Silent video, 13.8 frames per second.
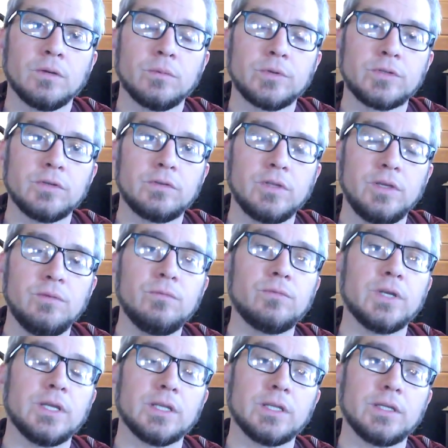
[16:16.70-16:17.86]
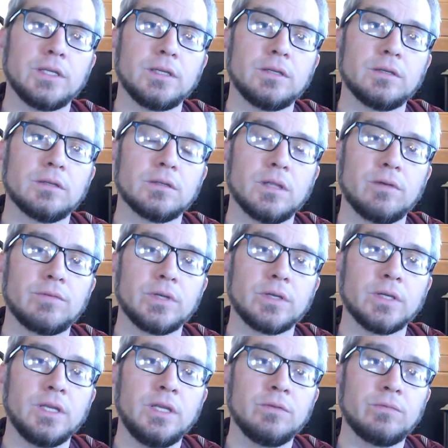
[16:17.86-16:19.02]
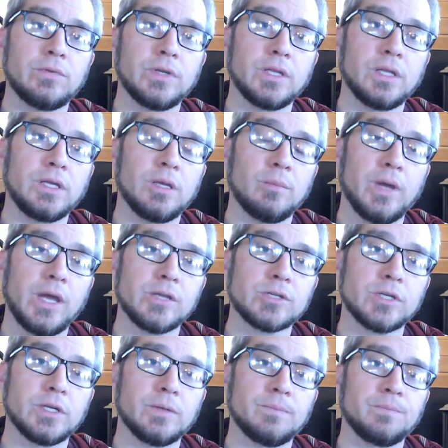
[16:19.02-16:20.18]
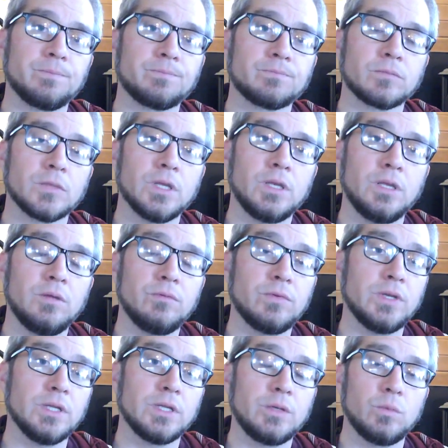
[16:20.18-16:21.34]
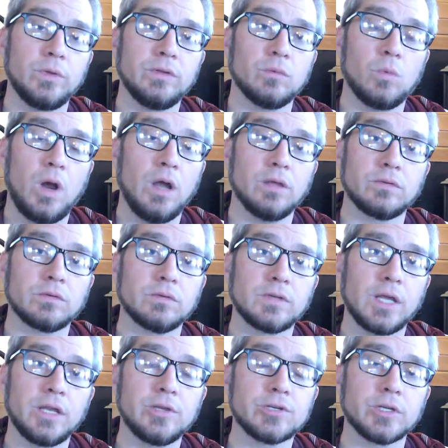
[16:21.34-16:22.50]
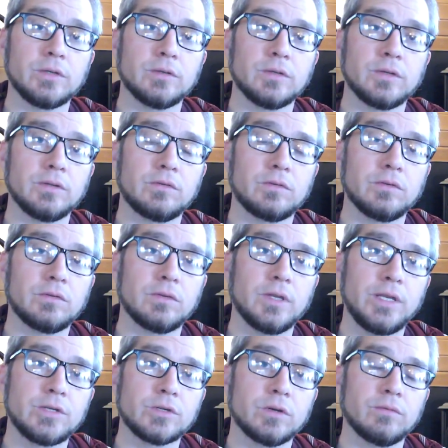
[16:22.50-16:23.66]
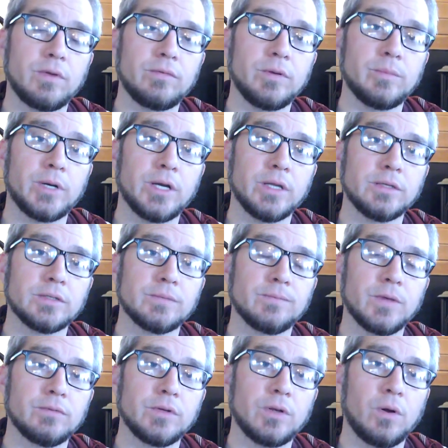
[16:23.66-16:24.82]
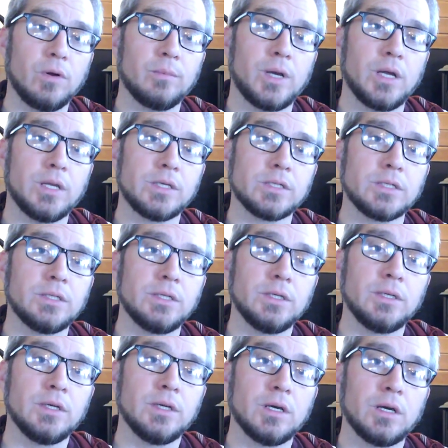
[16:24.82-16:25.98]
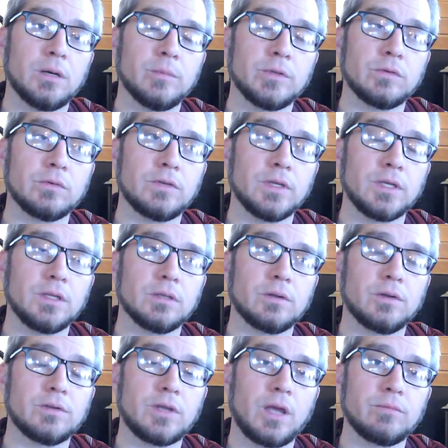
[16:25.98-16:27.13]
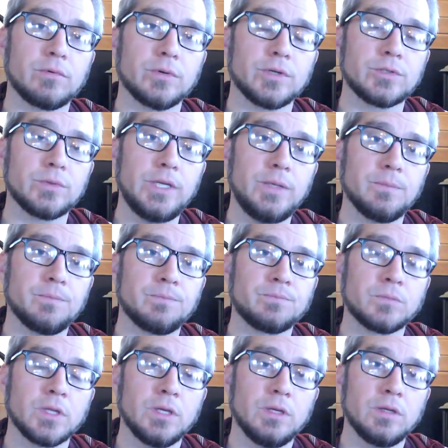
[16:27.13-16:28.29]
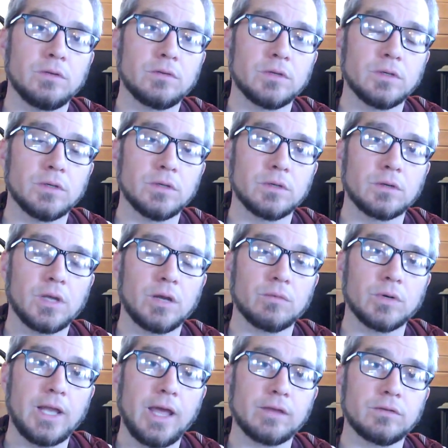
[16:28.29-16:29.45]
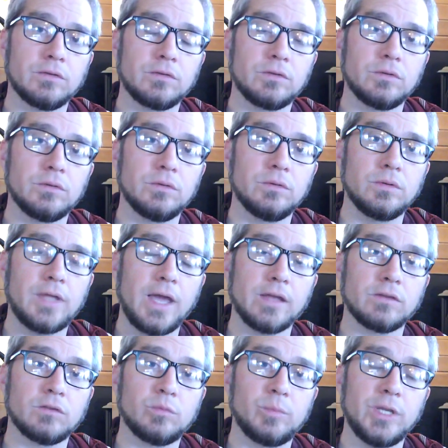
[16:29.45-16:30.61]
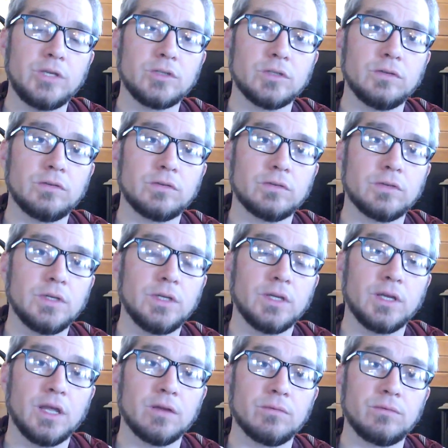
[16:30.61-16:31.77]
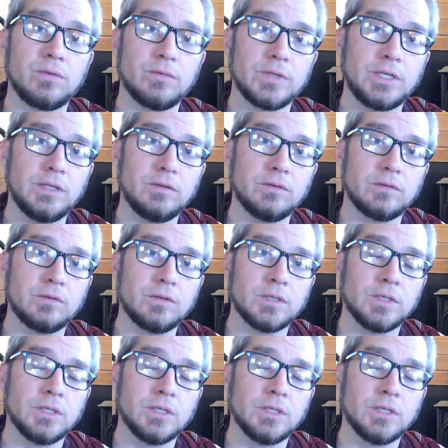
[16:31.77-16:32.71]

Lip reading: which is infinitely loving and infinitely compassionate and infinitely wise, intelligent. And it's just the nature of every mind, every heart mind. And so taking a little time for retreat to kind of relax into that spacious kind of vividness,